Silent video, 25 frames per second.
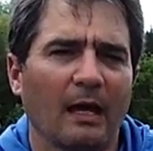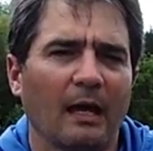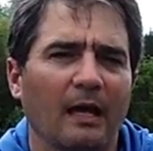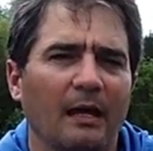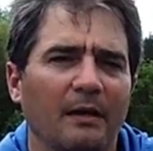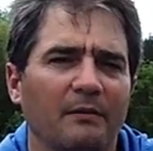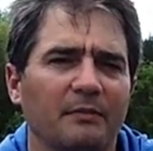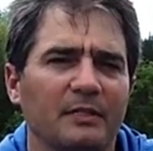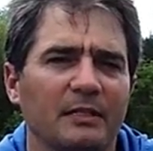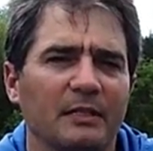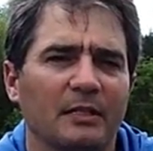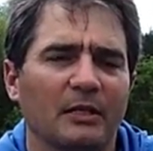I
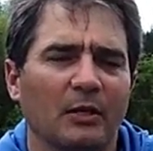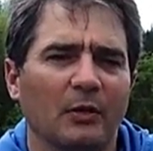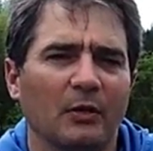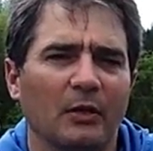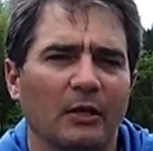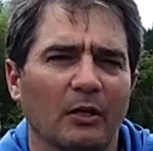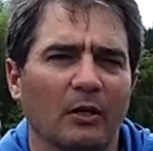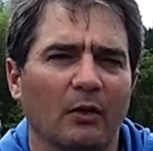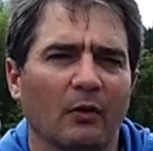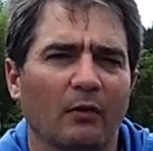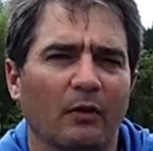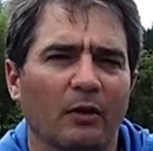have.
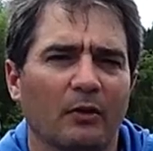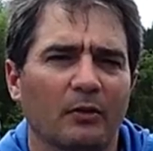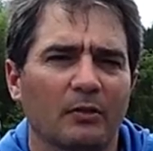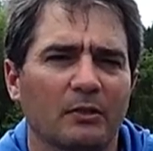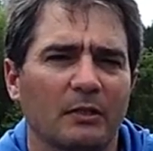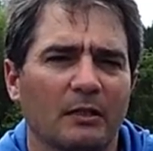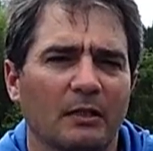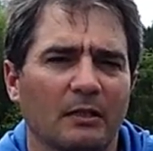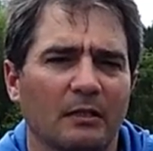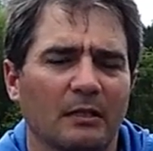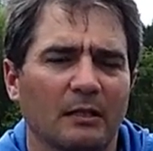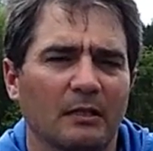Center Hill,
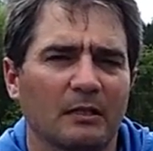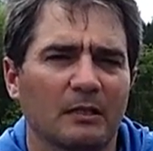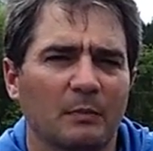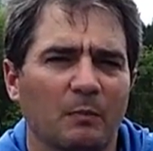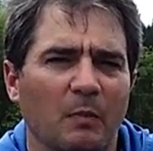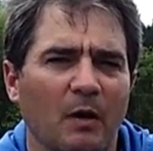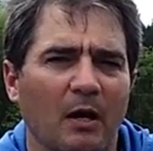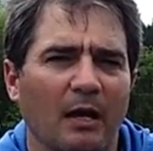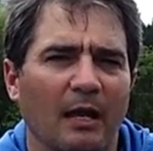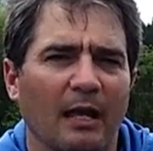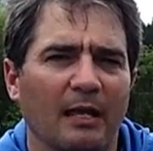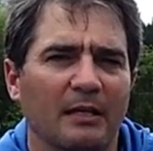there's a
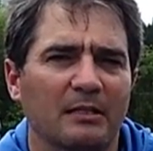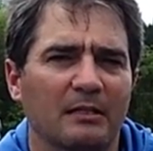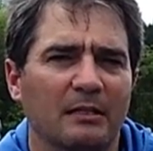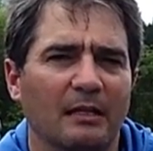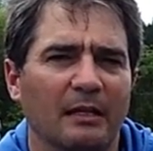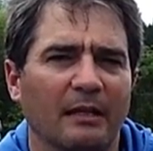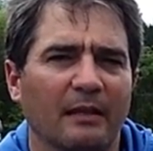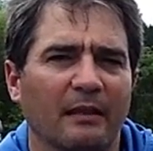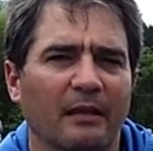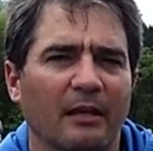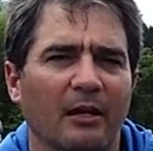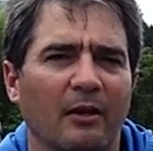spot
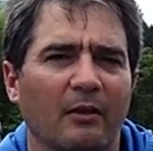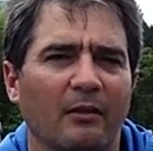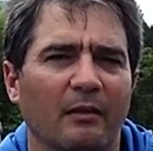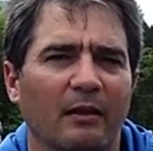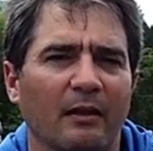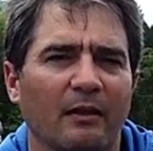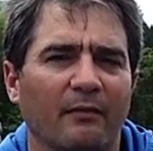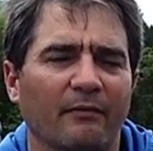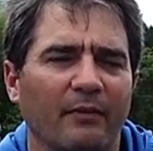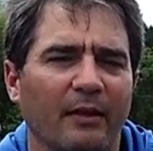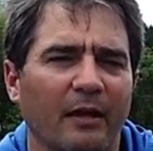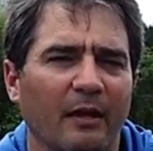actually there
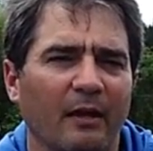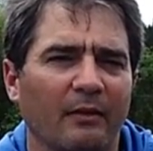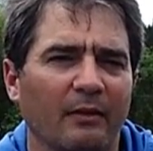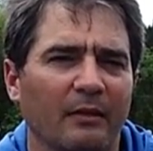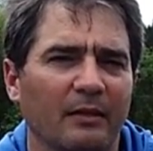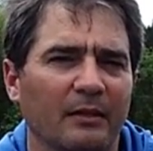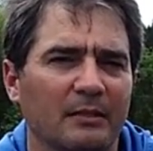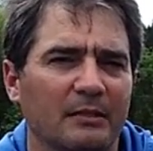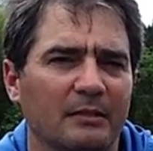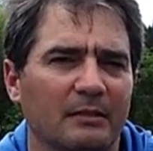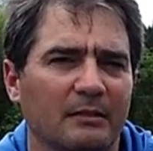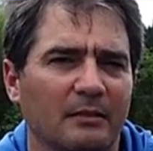that I
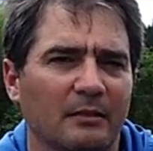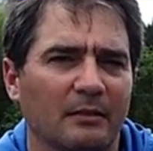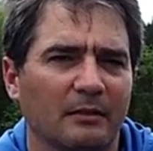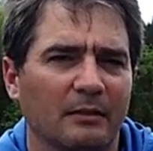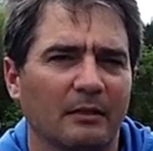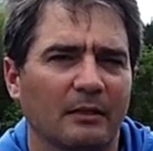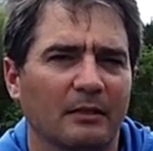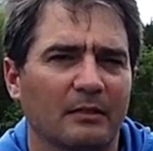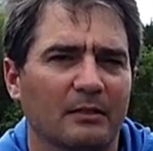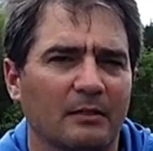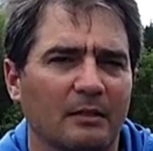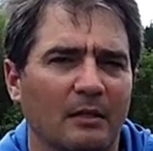found that's
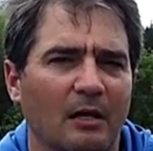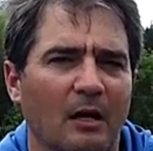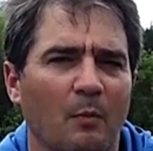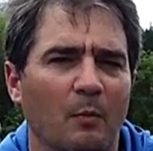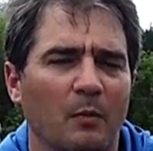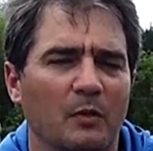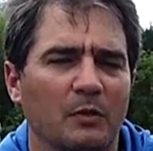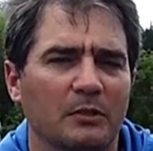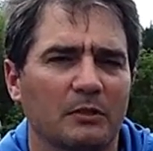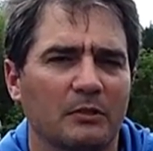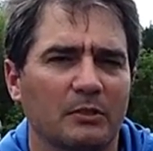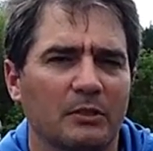
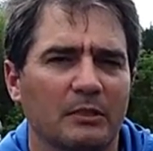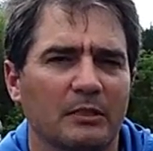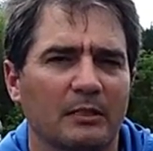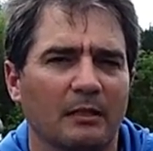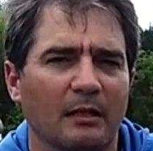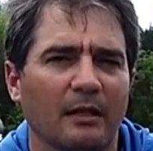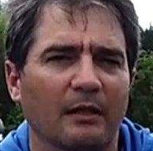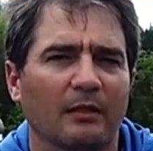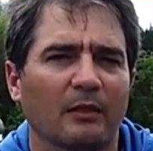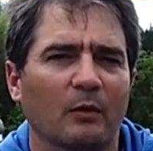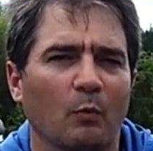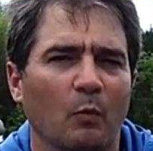almost
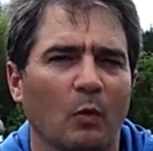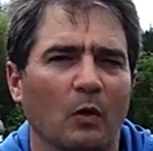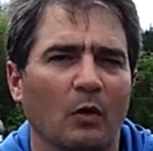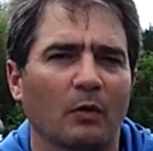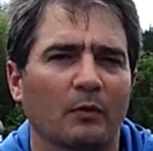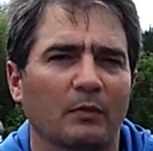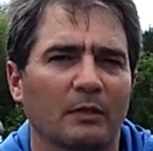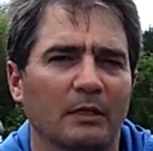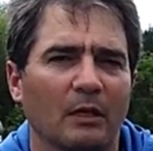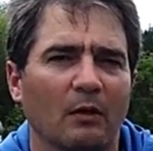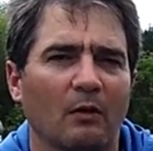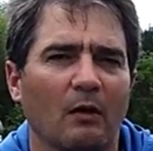just like the
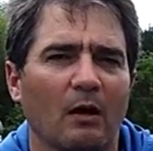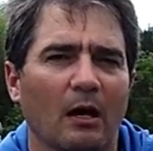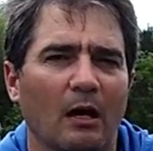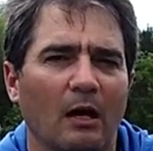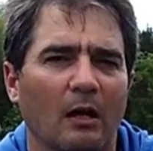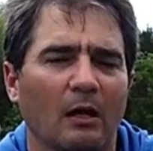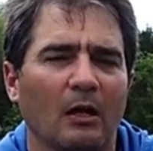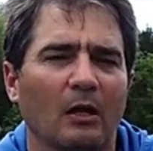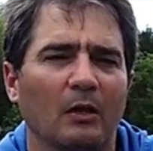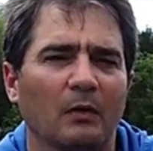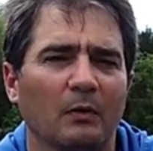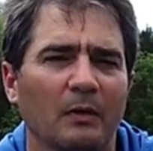one on Dell
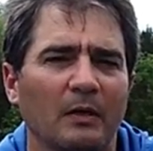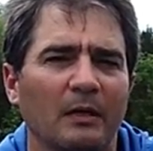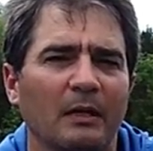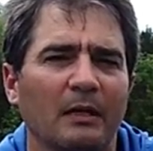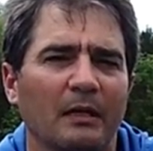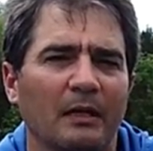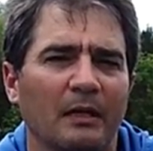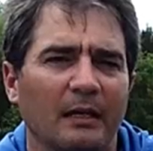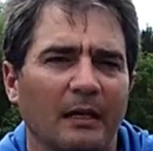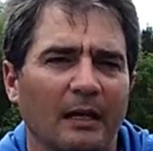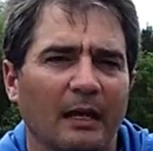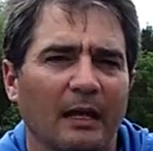Hollow,
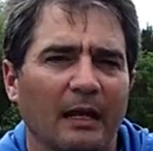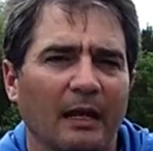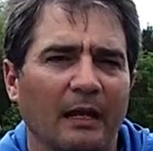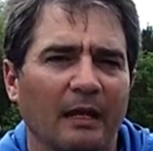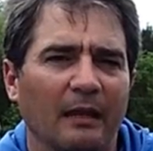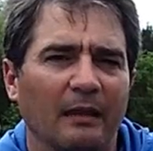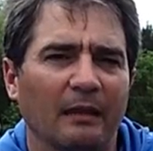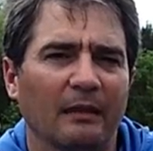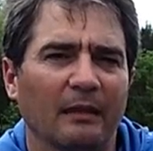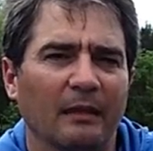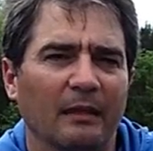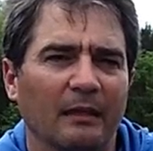
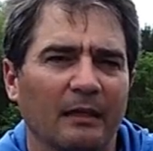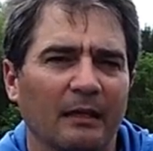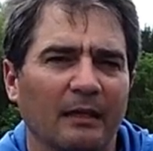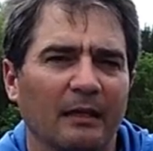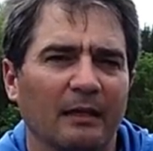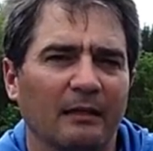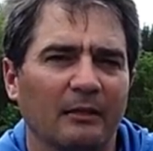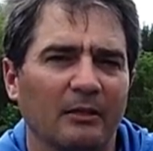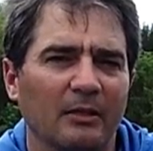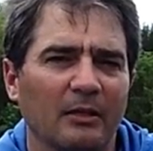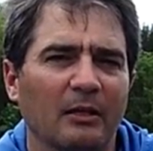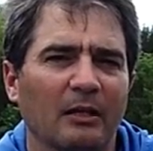
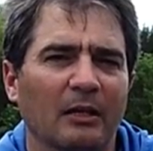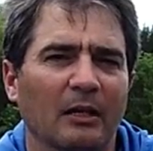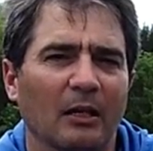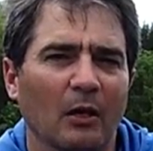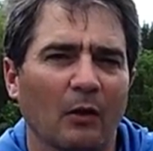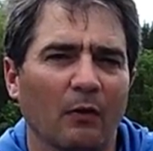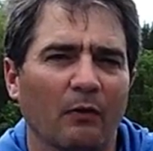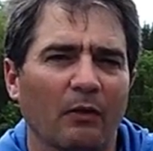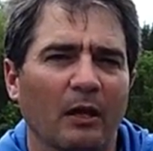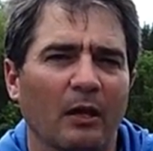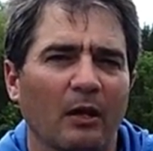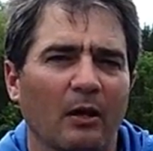and you can
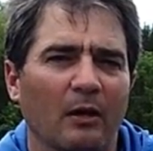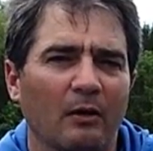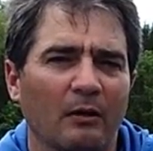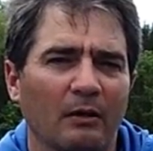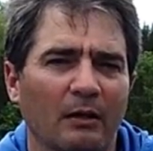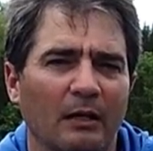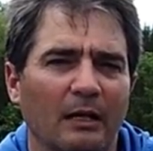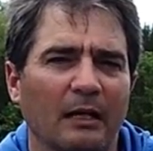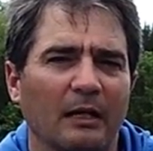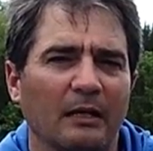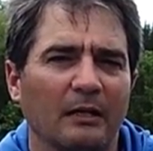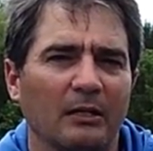go
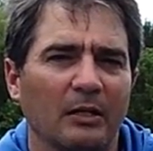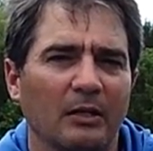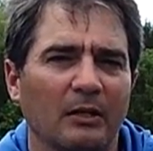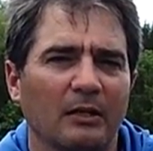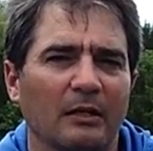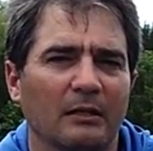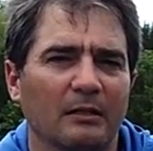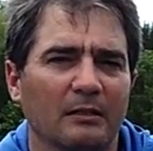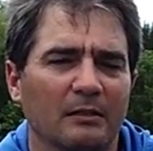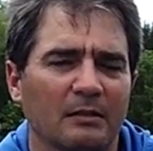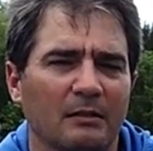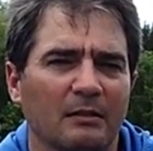there and you
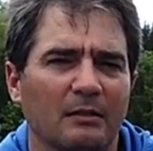